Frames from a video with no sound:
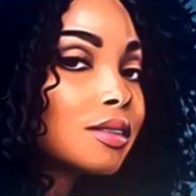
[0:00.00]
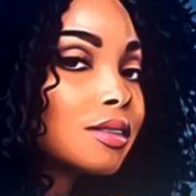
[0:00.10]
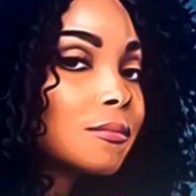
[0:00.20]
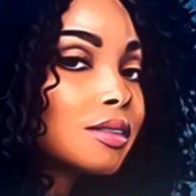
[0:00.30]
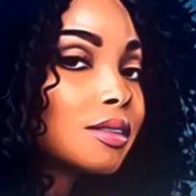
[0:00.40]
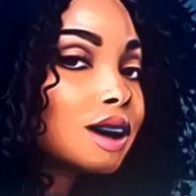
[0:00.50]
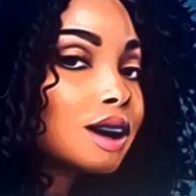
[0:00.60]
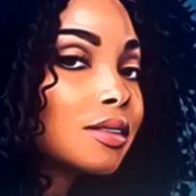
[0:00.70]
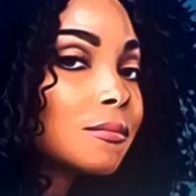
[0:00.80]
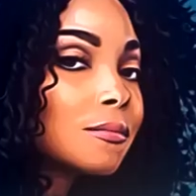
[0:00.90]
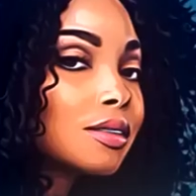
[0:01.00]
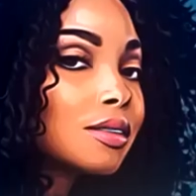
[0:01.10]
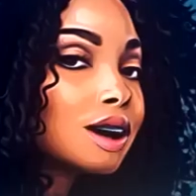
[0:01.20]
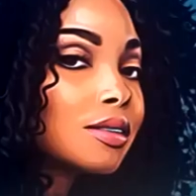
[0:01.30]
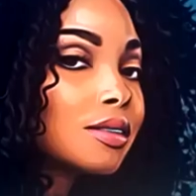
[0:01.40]
And I'm really
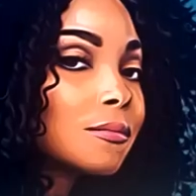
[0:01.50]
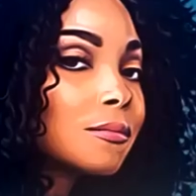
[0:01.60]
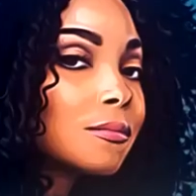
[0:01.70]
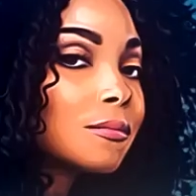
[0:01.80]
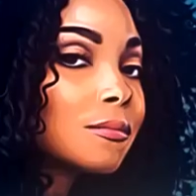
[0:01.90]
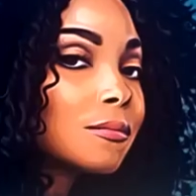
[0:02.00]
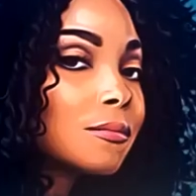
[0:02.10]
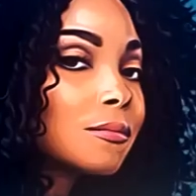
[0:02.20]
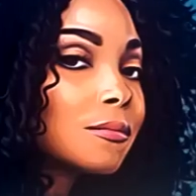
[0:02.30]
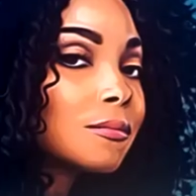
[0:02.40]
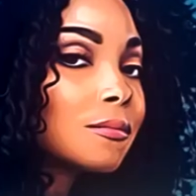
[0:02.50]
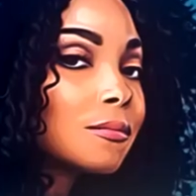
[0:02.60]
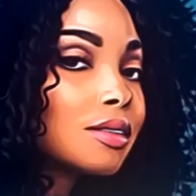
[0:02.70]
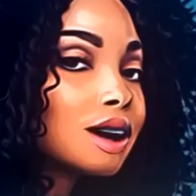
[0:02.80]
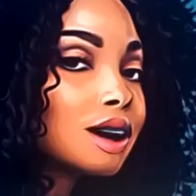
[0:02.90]
starting to wonder how
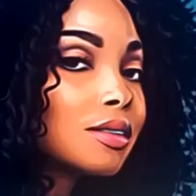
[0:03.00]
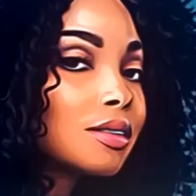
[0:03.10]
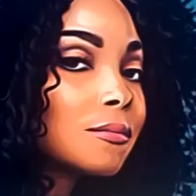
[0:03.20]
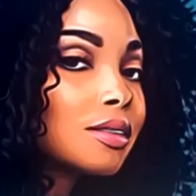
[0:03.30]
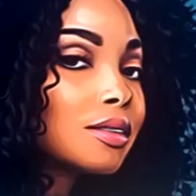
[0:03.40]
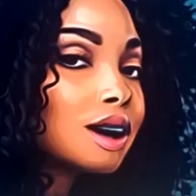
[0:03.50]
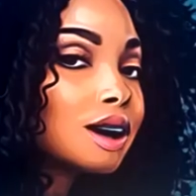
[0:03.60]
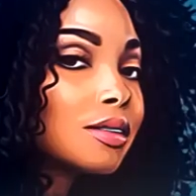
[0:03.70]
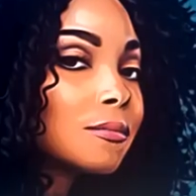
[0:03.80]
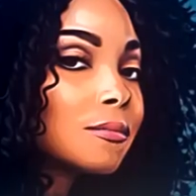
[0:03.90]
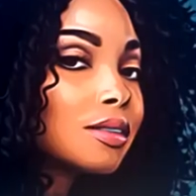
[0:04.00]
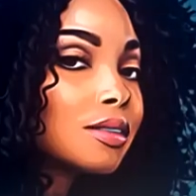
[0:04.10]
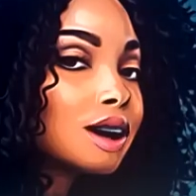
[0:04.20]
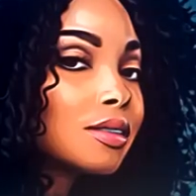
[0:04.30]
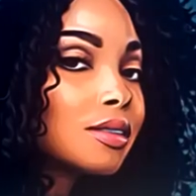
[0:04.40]
Drew's finances are.
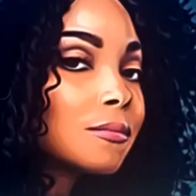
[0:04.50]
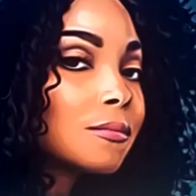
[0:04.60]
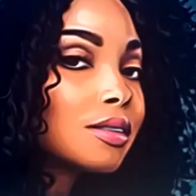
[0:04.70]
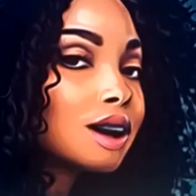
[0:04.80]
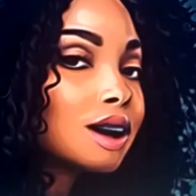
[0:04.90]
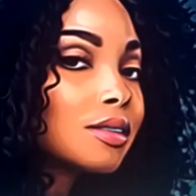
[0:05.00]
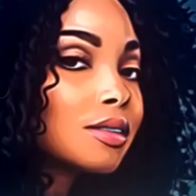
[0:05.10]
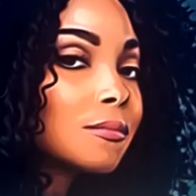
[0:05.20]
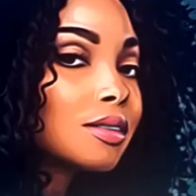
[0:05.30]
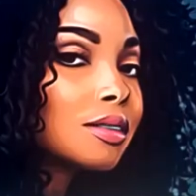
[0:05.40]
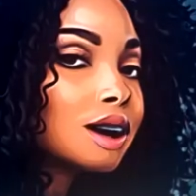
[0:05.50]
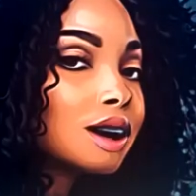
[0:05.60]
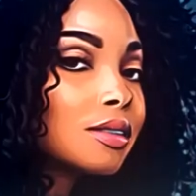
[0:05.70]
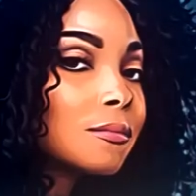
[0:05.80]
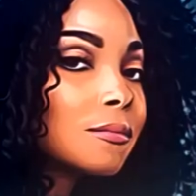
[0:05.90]
I'm really wondering that because
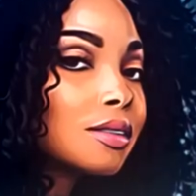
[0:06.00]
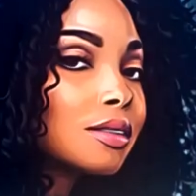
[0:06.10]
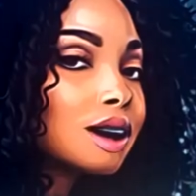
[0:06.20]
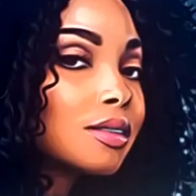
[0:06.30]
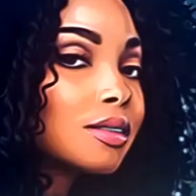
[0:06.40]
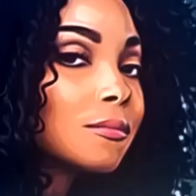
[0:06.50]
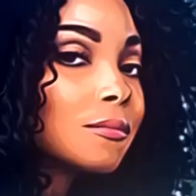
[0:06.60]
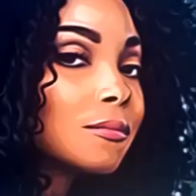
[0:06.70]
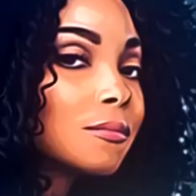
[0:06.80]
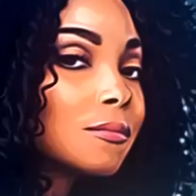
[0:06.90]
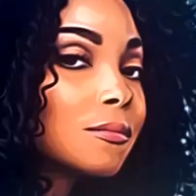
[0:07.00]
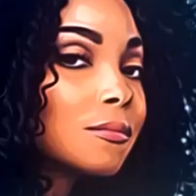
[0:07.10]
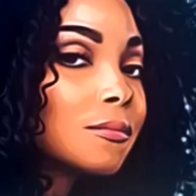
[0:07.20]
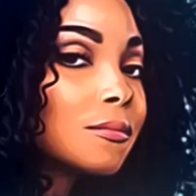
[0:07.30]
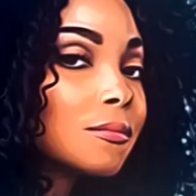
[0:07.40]
2 seasons ago, she brought that
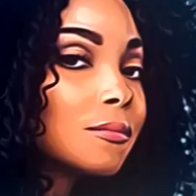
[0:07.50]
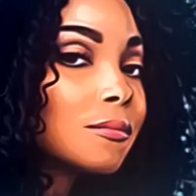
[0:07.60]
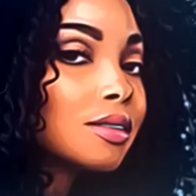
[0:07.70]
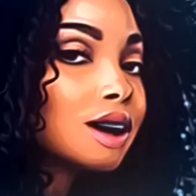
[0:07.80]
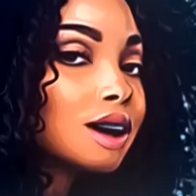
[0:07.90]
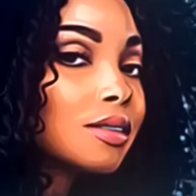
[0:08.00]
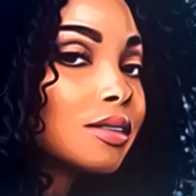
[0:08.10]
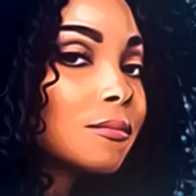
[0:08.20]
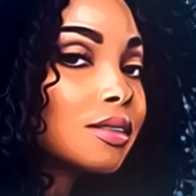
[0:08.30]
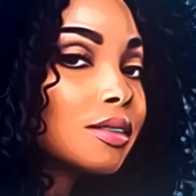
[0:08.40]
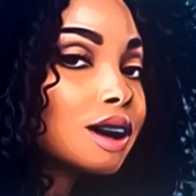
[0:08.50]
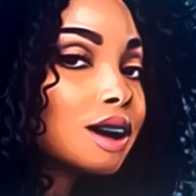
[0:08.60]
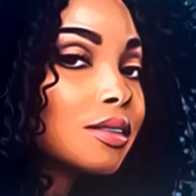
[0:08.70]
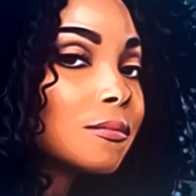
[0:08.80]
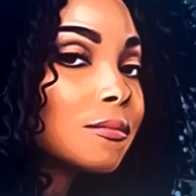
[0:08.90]
used wig and that dang on
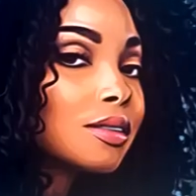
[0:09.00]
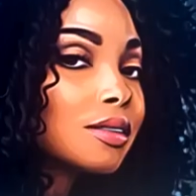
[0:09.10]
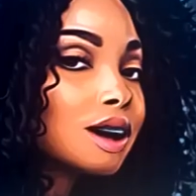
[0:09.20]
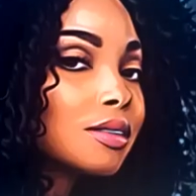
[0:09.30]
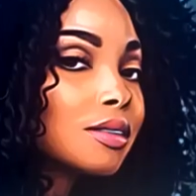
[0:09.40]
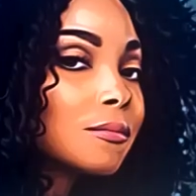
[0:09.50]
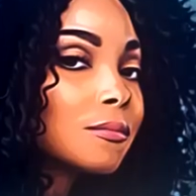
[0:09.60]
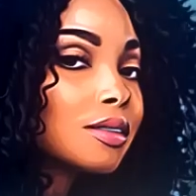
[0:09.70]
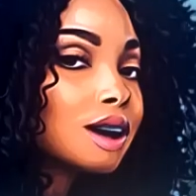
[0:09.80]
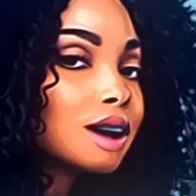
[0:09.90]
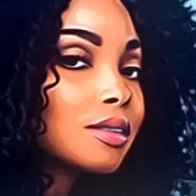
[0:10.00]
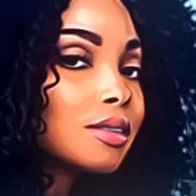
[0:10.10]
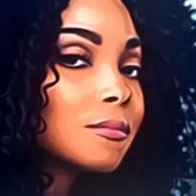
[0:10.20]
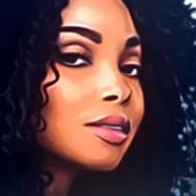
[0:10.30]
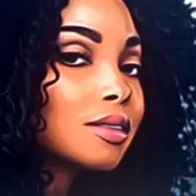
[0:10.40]
tape recorder down to the holiday
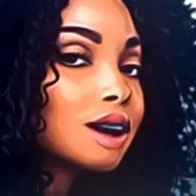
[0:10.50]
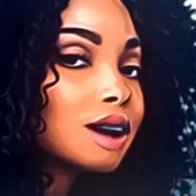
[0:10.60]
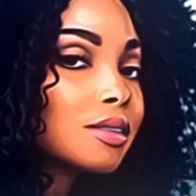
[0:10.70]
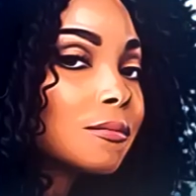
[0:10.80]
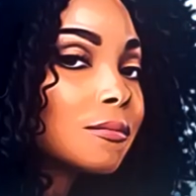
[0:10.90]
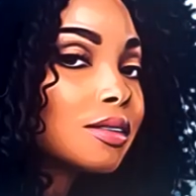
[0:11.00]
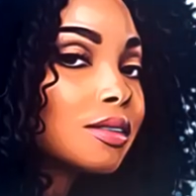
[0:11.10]
gift exchange.